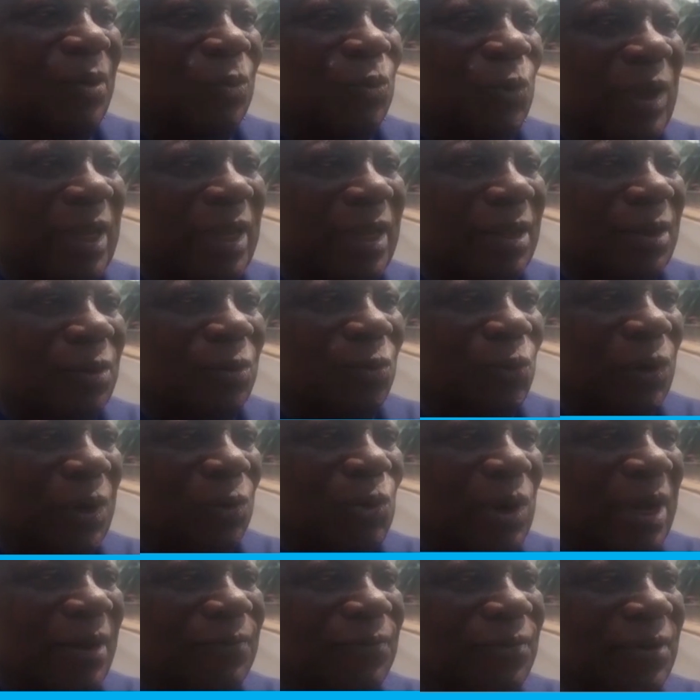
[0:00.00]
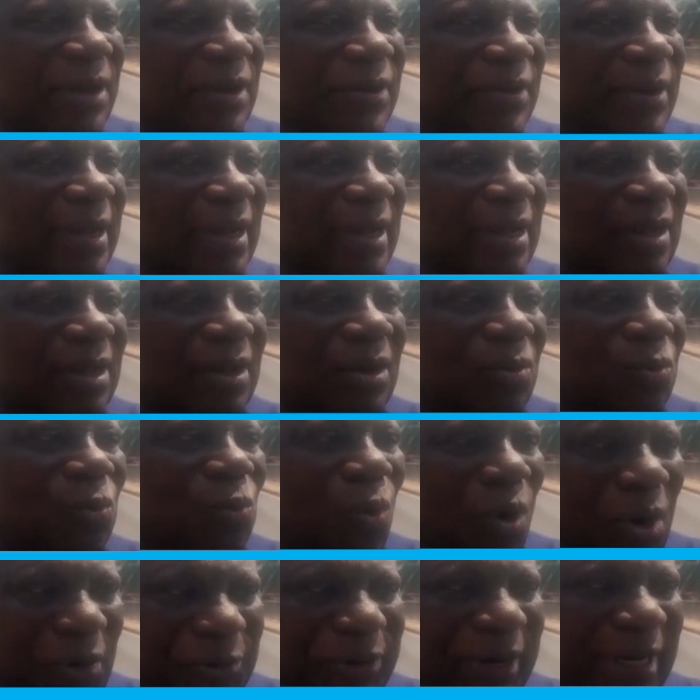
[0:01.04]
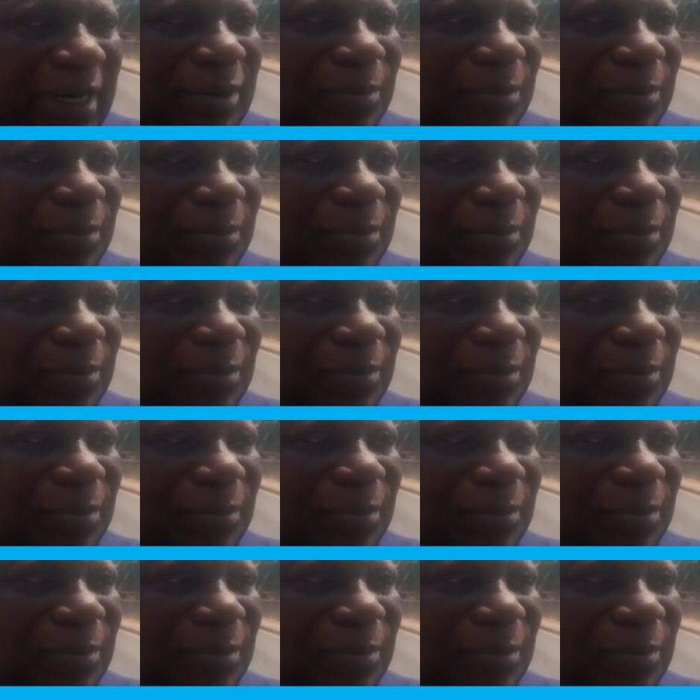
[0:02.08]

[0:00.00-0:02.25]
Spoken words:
We were very worried